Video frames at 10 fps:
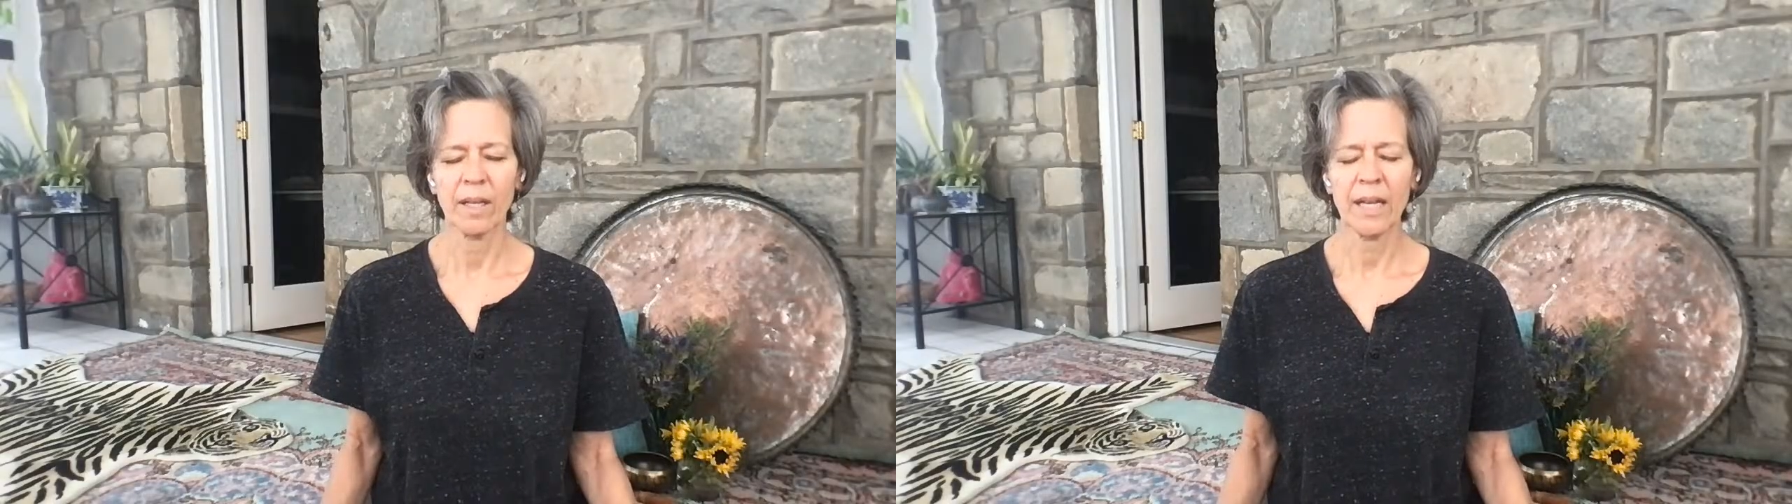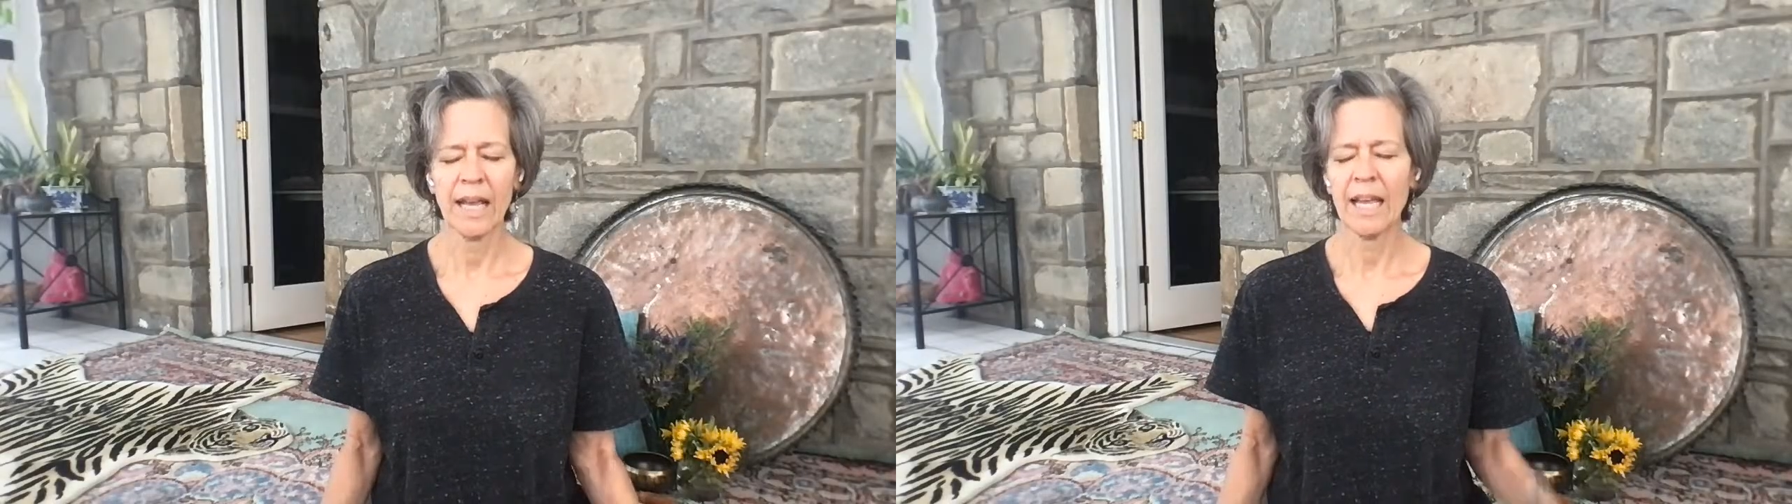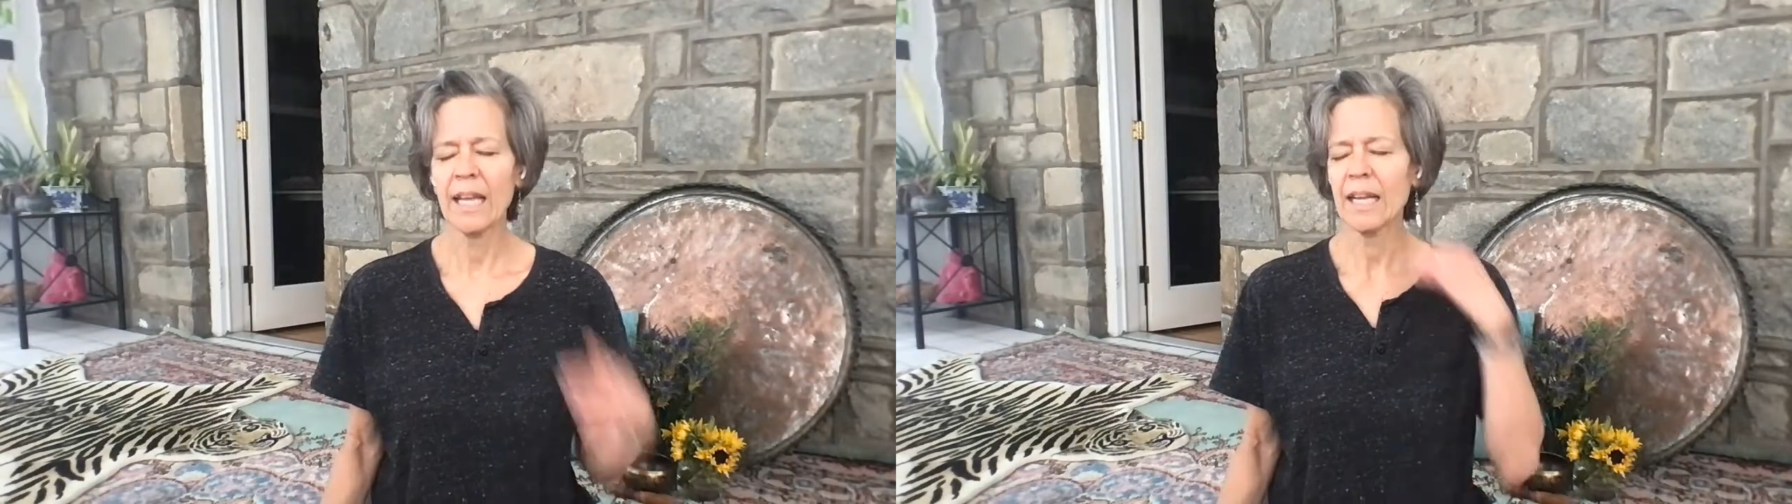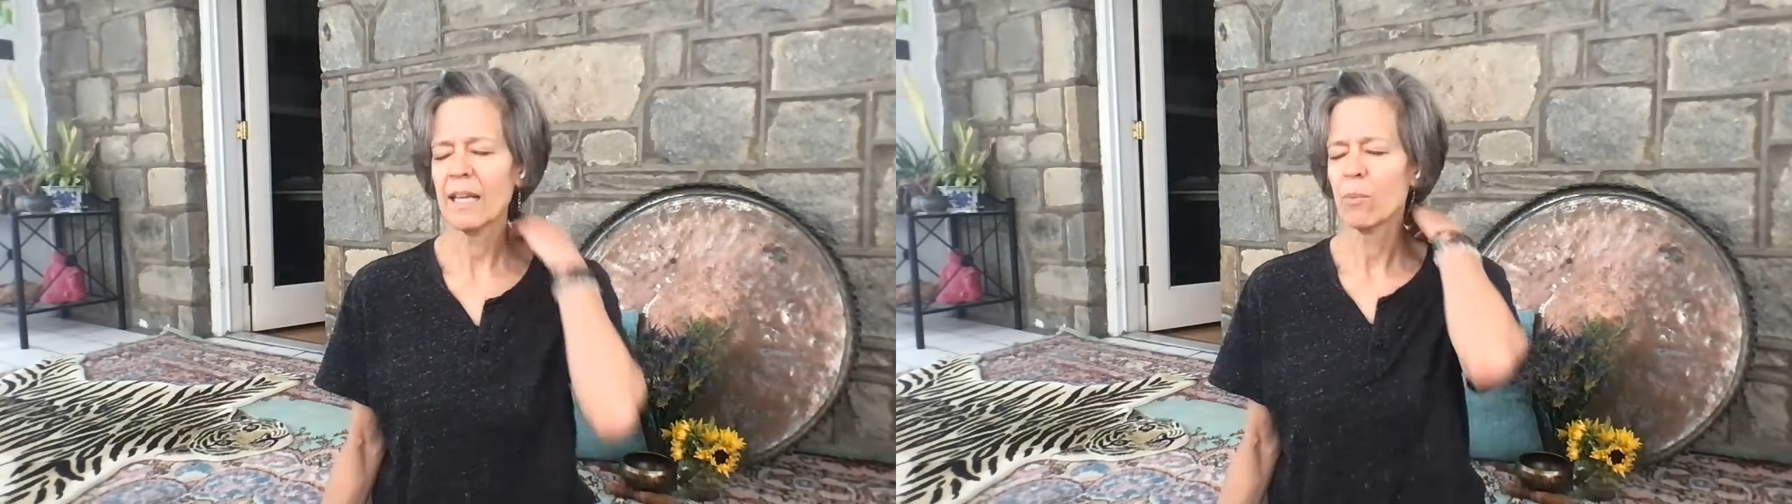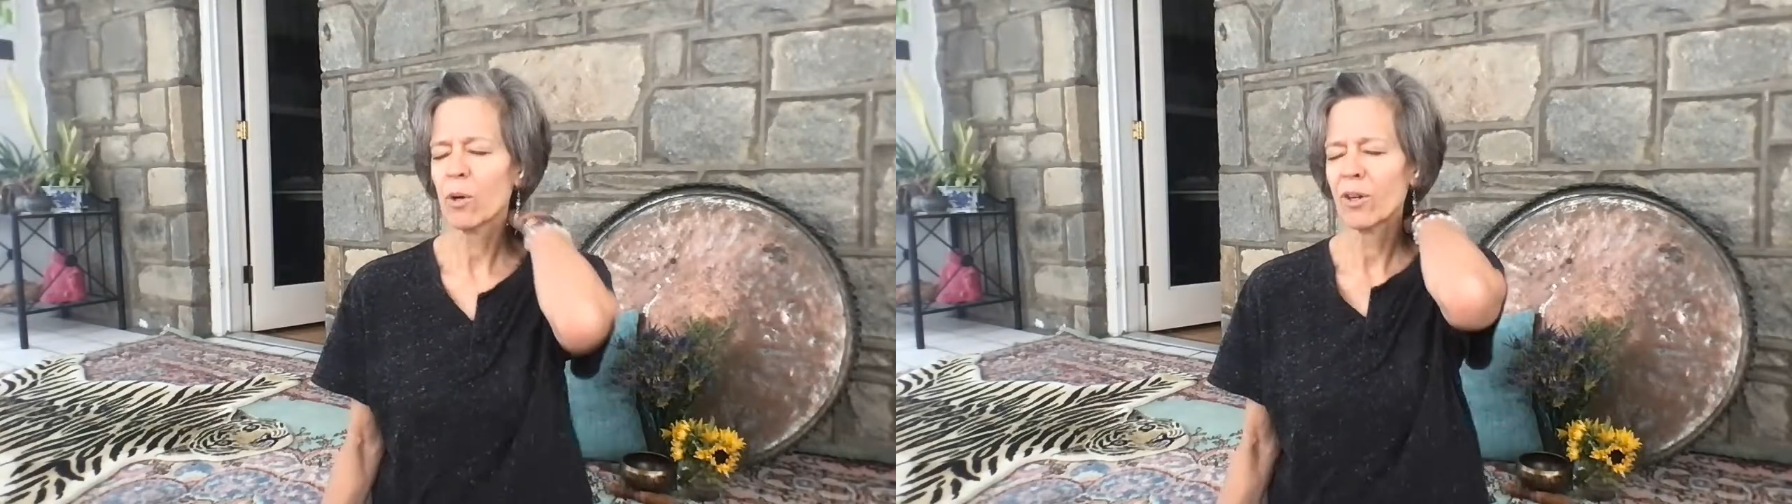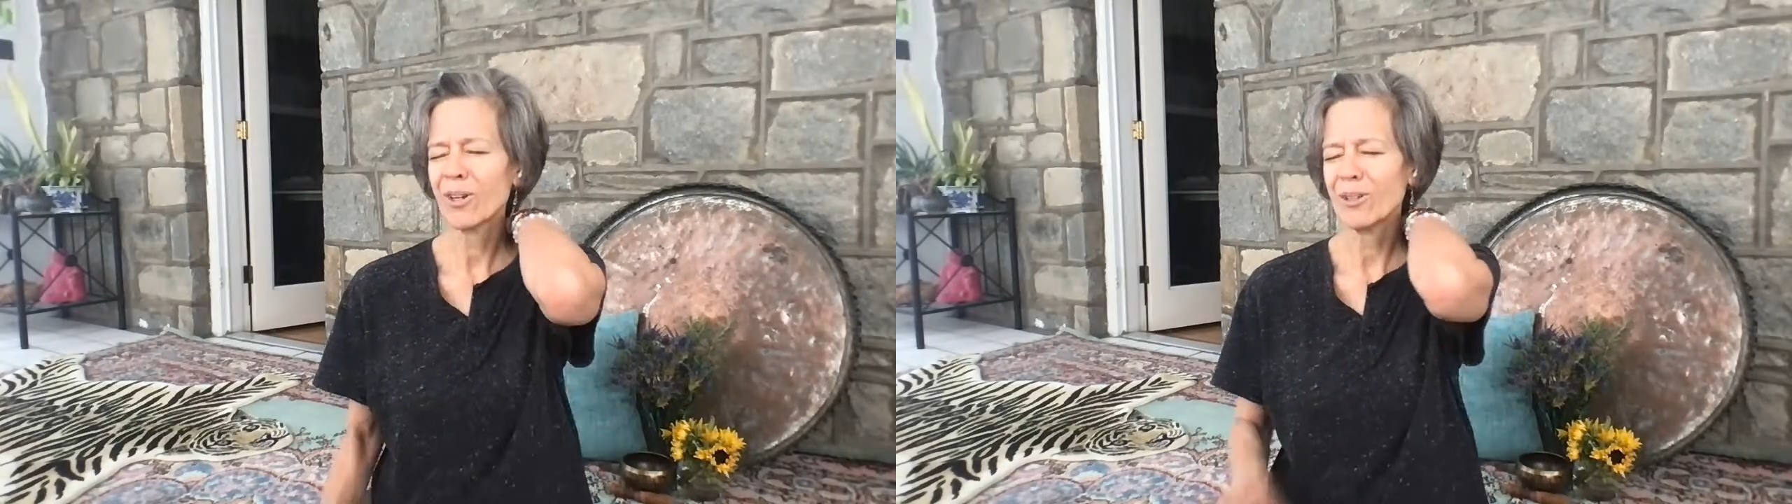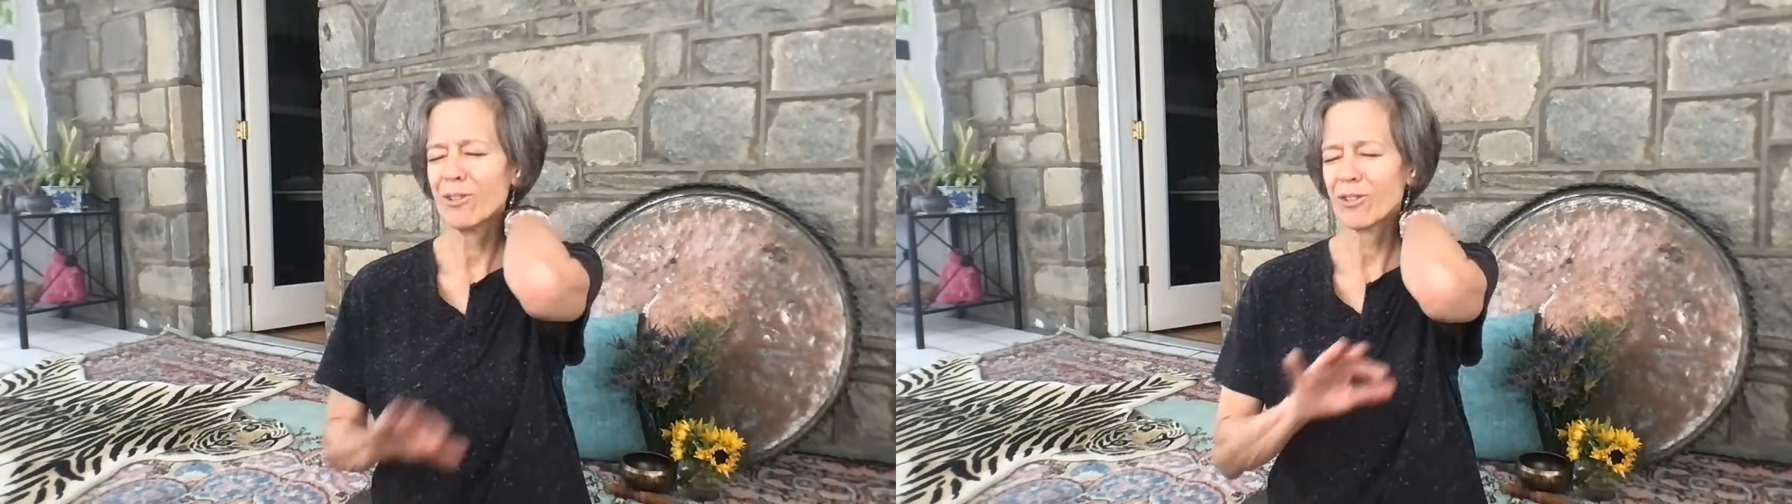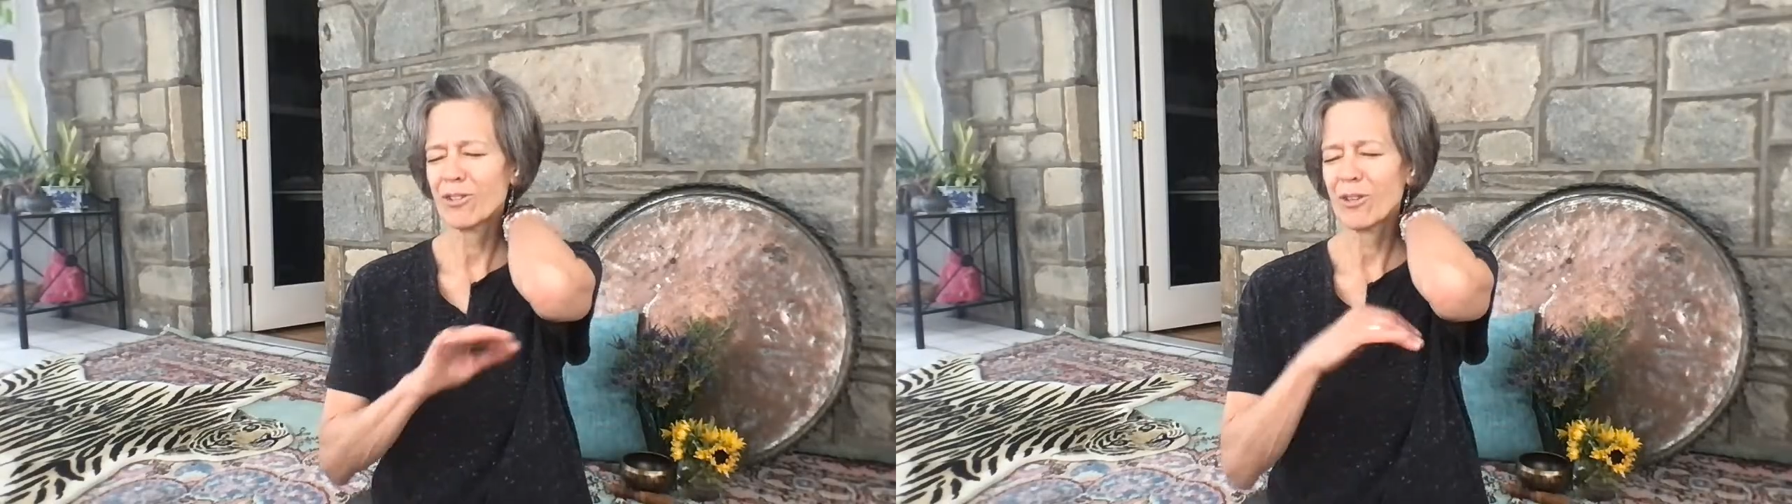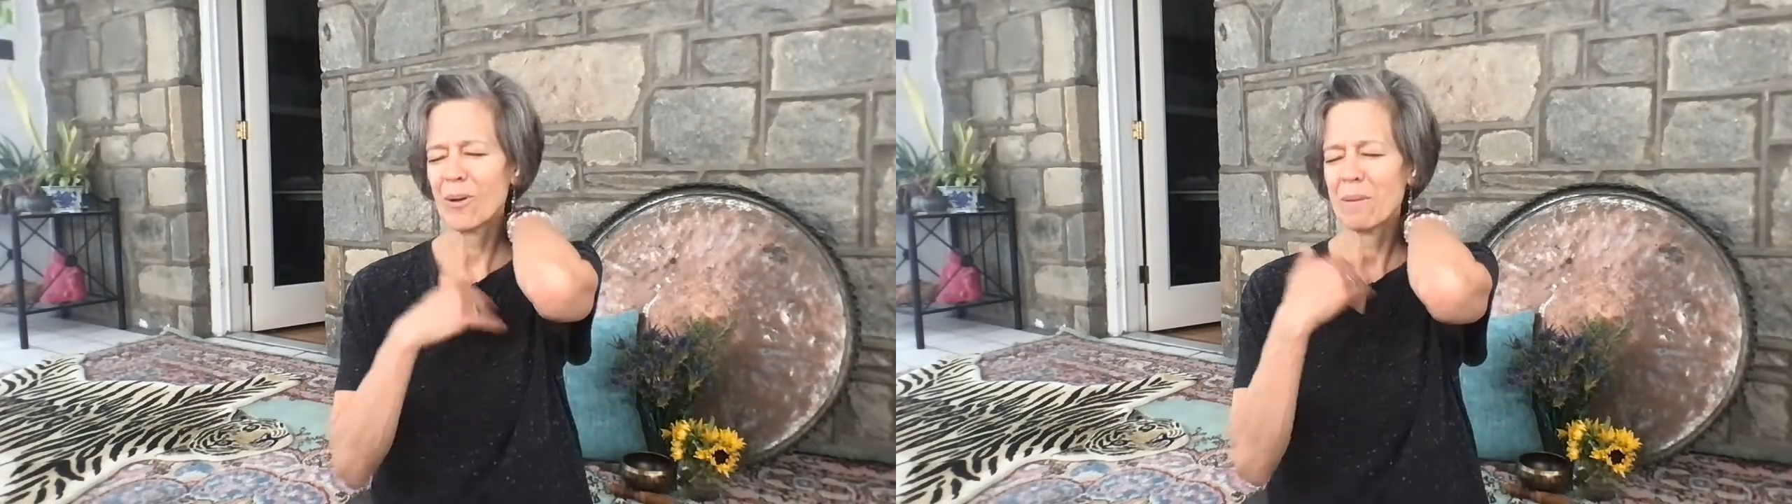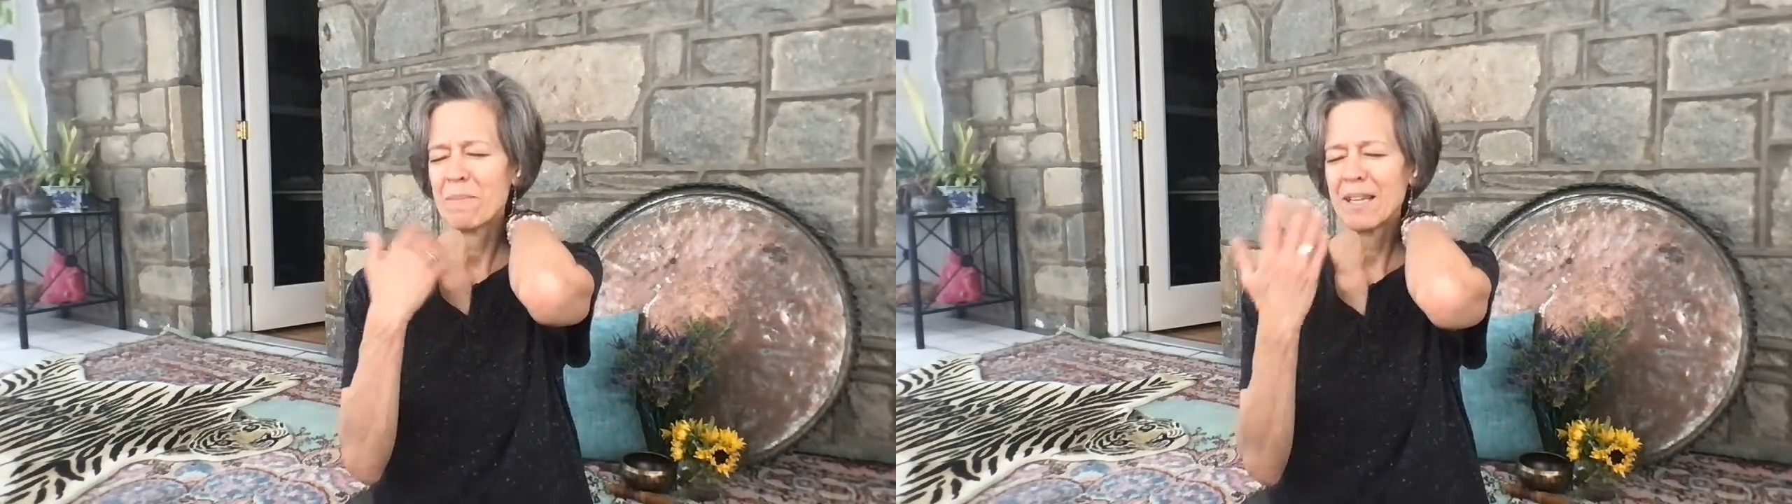And any words,
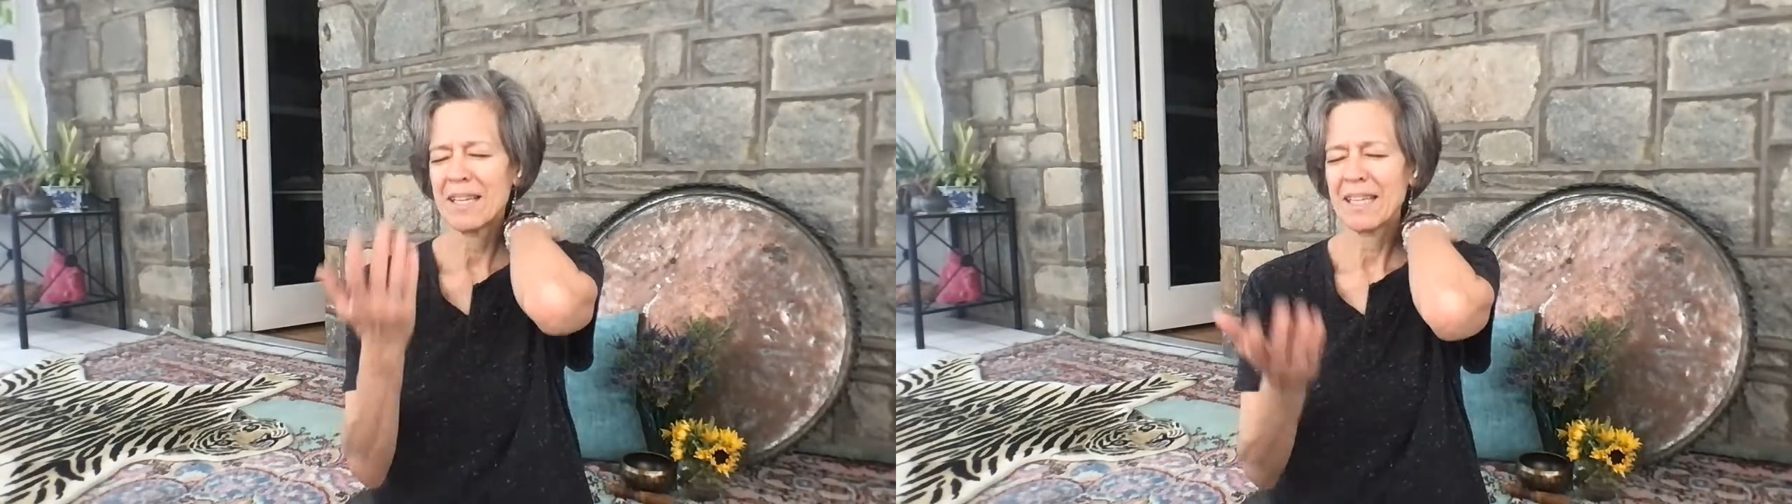so I'm